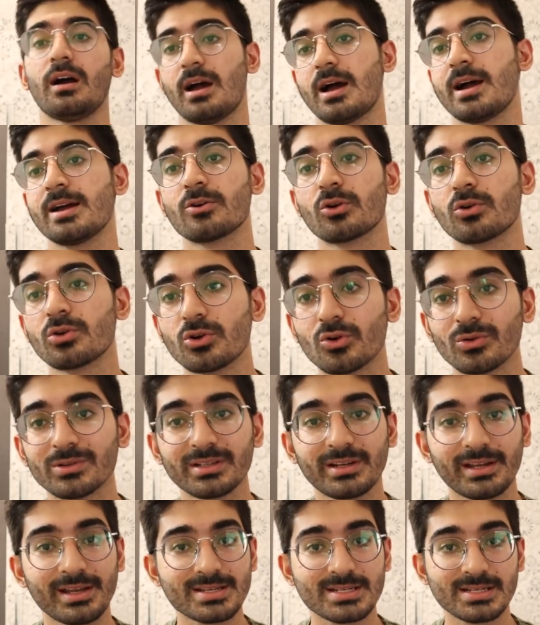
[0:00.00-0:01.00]
I don't know
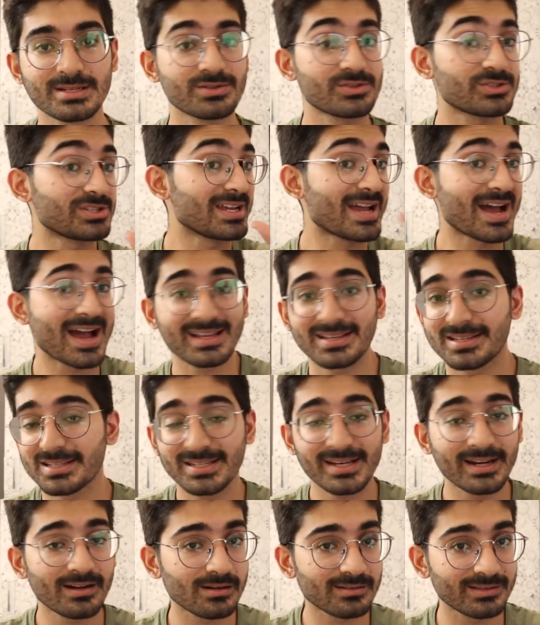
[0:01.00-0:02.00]
the reason. She
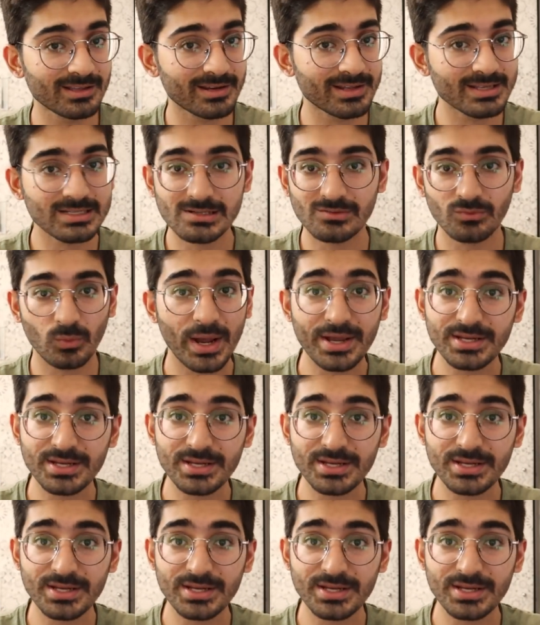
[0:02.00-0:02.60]
hasn't stated the reason